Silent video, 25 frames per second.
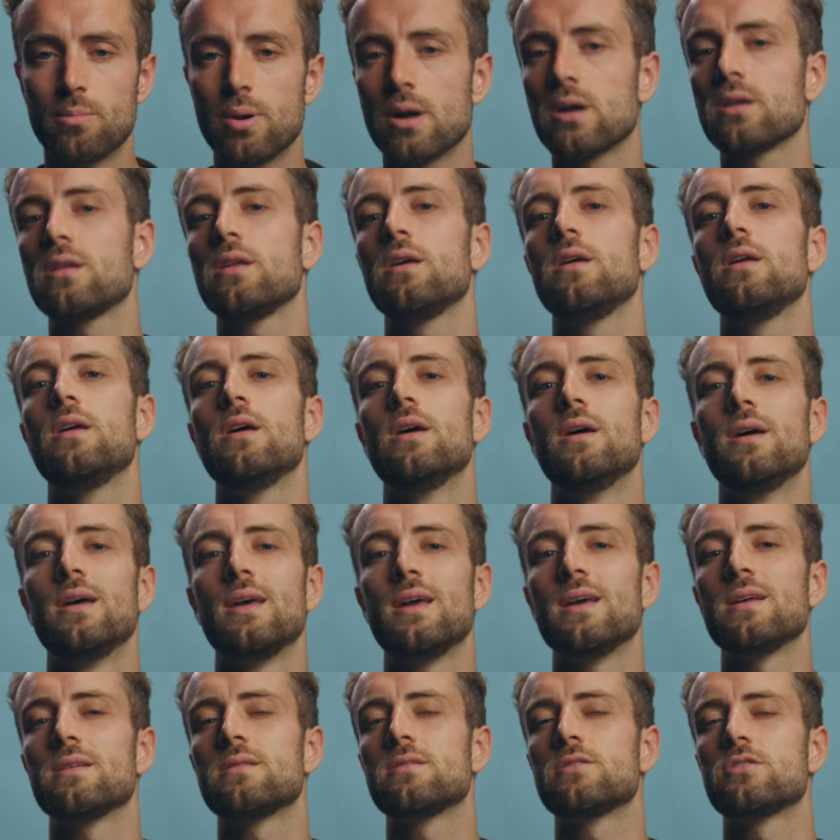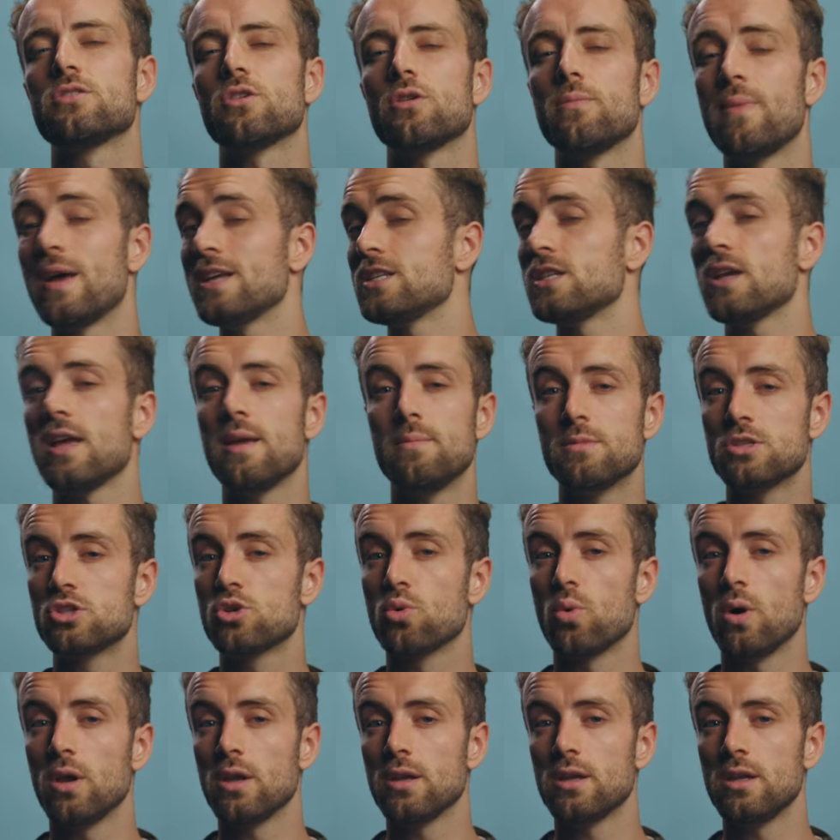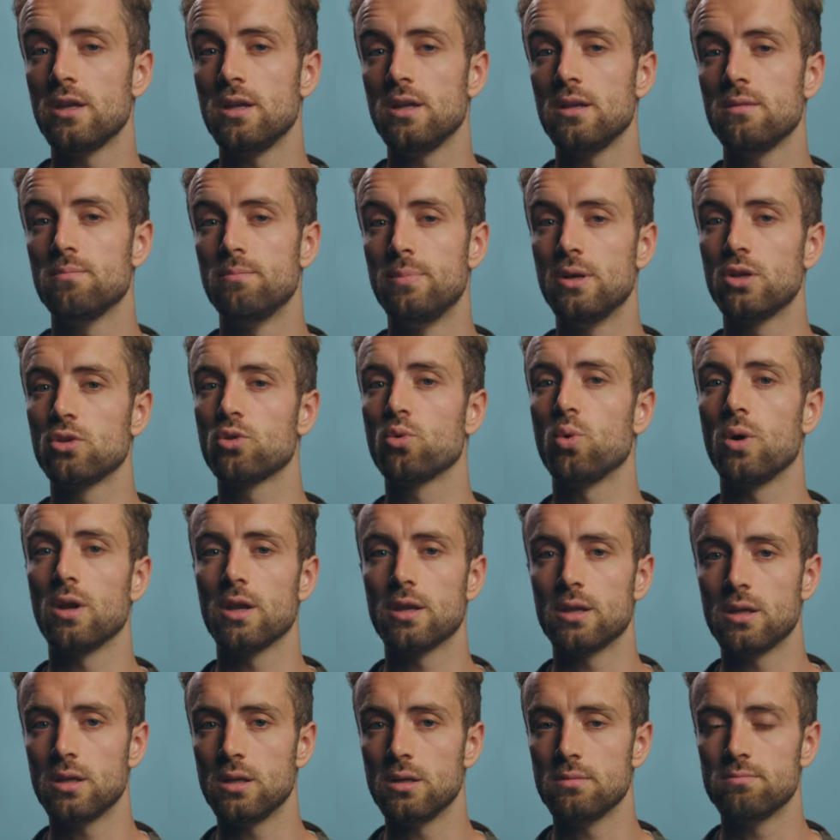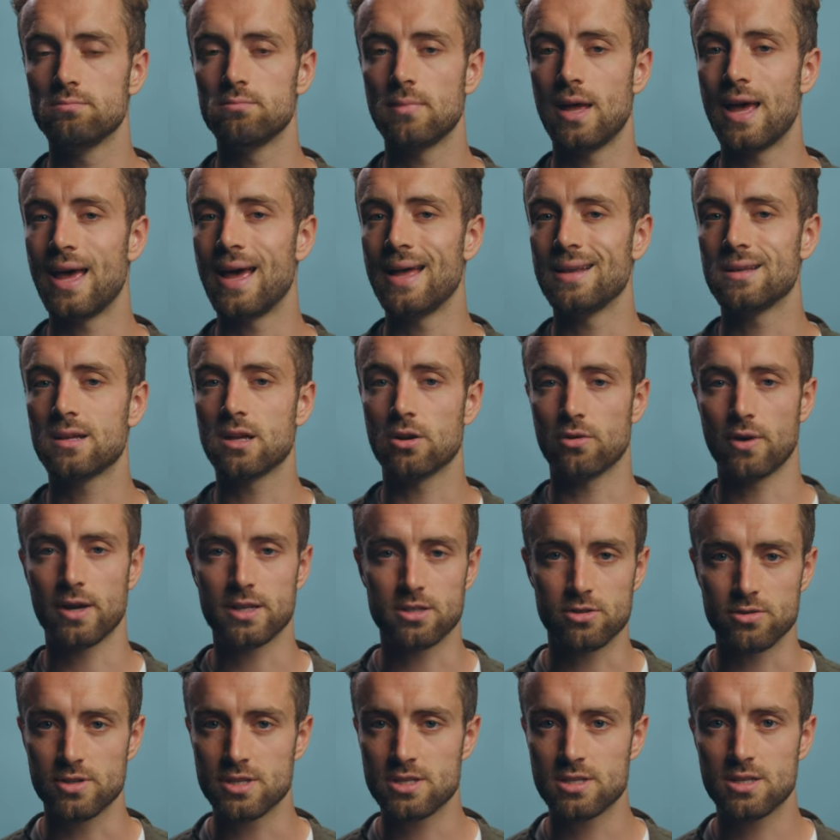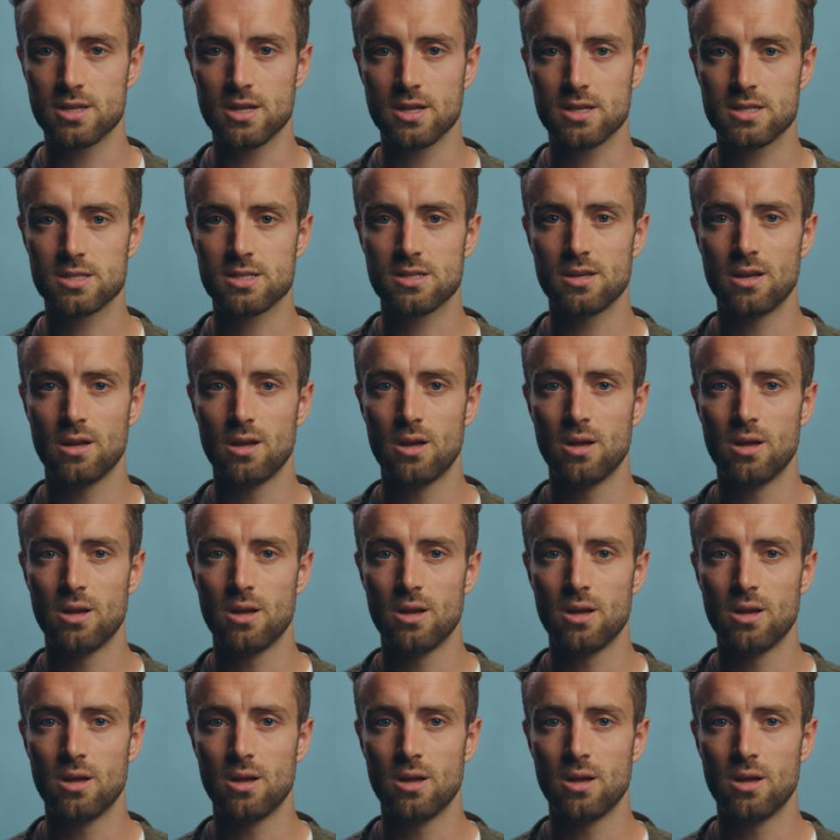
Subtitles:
Partly, it's their amazing image quality, build quality, and characteristics,